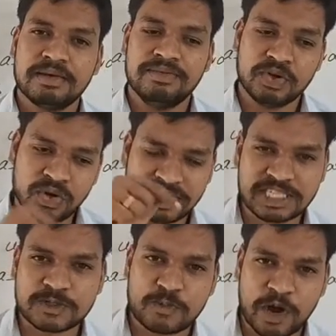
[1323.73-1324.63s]
We know
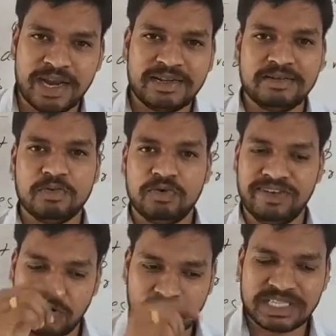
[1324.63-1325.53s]
this point,
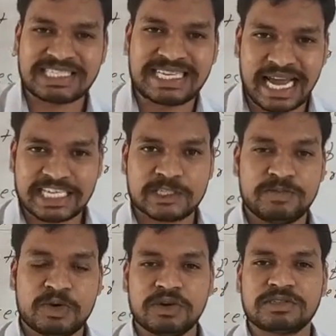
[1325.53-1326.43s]
we know the stats
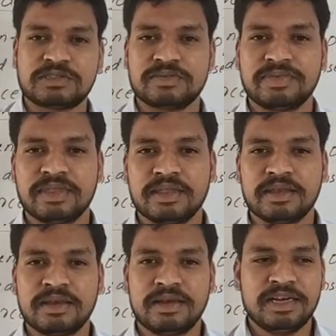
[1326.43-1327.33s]
because
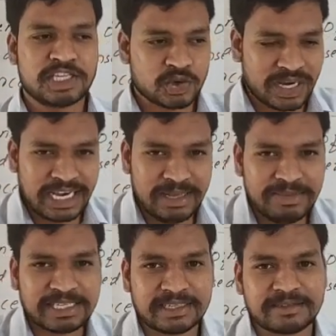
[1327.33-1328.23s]
it's only
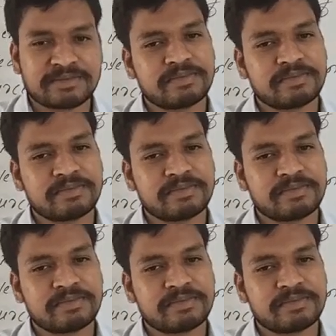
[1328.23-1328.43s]
limited.